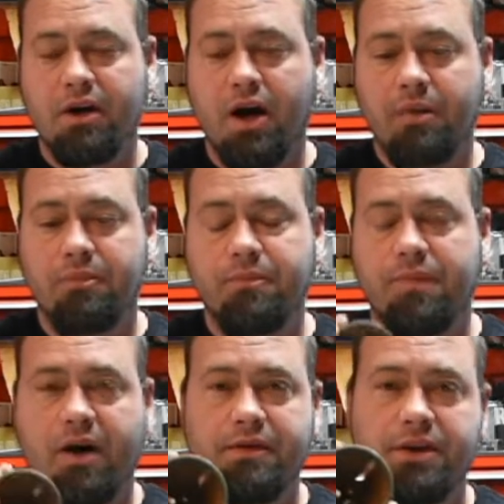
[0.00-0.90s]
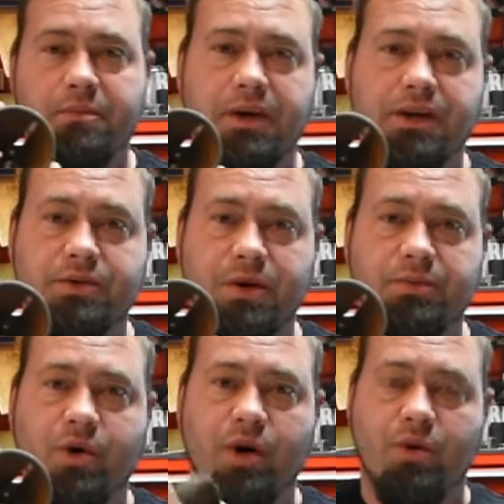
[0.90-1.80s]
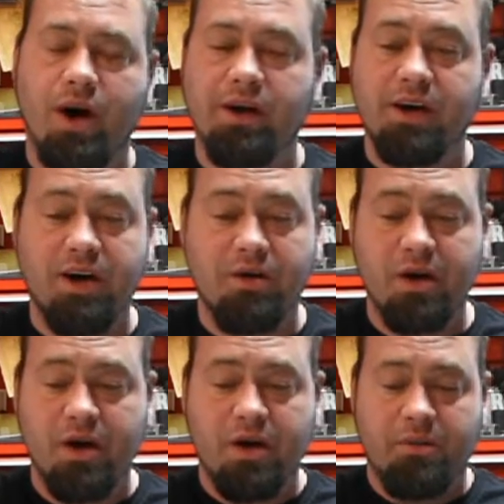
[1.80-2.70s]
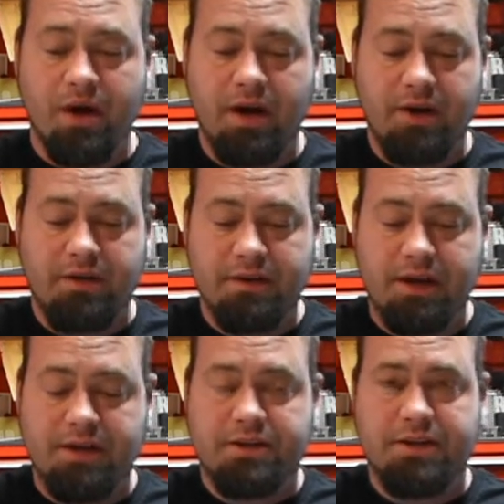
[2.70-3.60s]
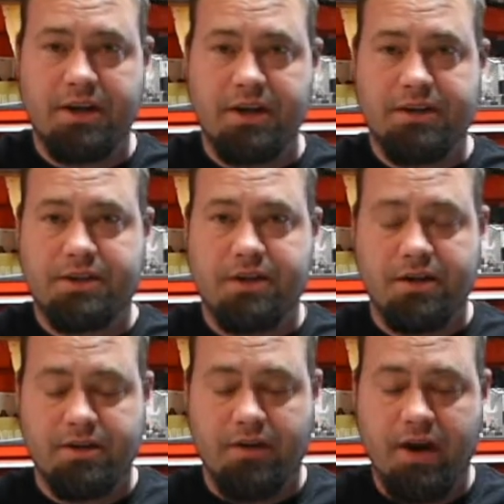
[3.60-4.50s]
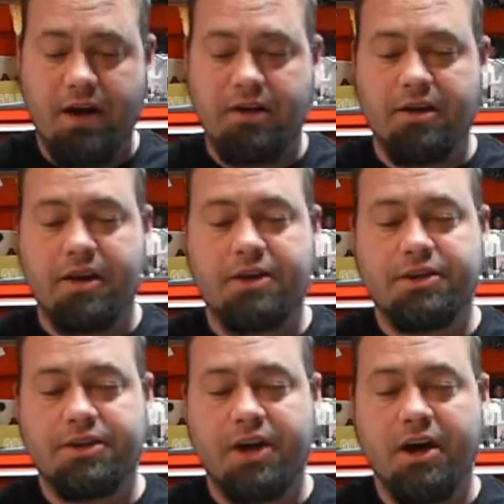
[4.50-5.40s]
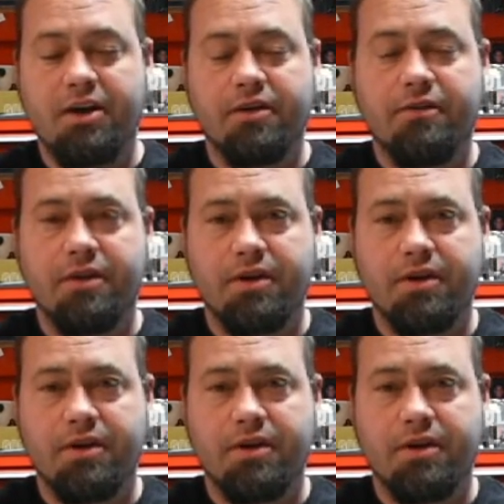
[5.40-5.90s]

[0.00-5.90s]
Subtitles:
Obviously I picked this one up quite a while ago, but it's done great, and it just kind of